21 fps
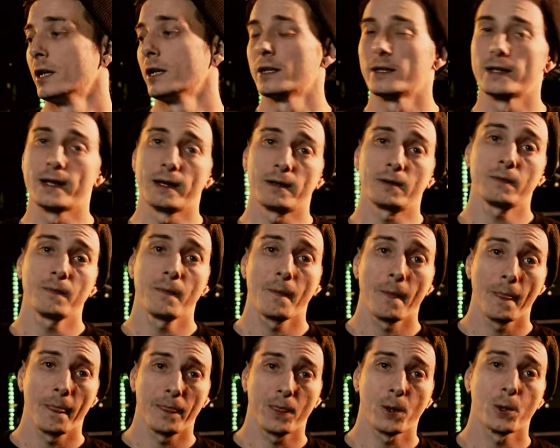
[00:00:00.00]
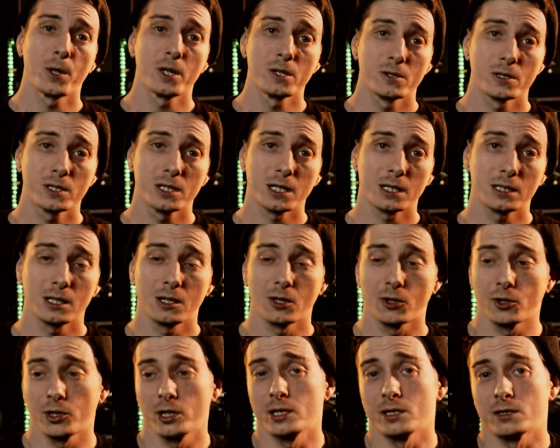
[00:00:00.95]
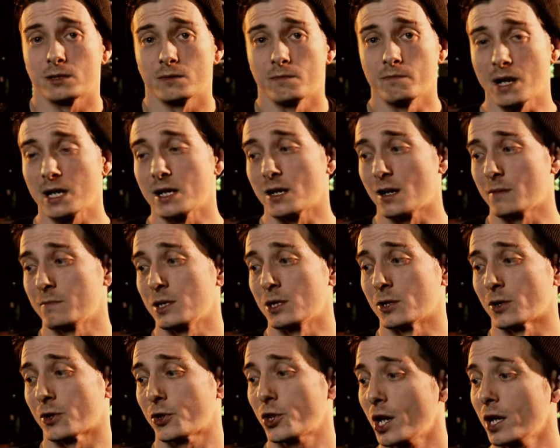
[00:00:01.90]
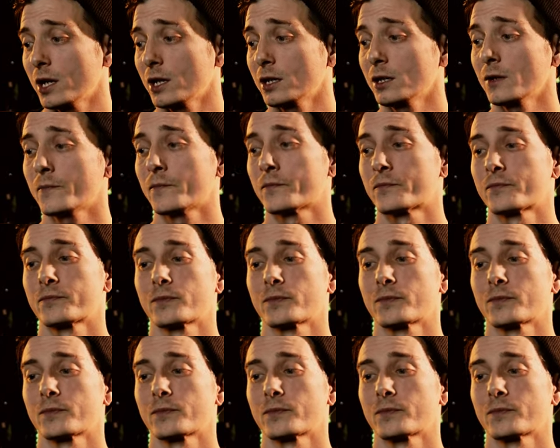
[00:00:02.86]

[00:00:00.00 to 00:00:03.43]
Now, 360 degrees may not be your thing,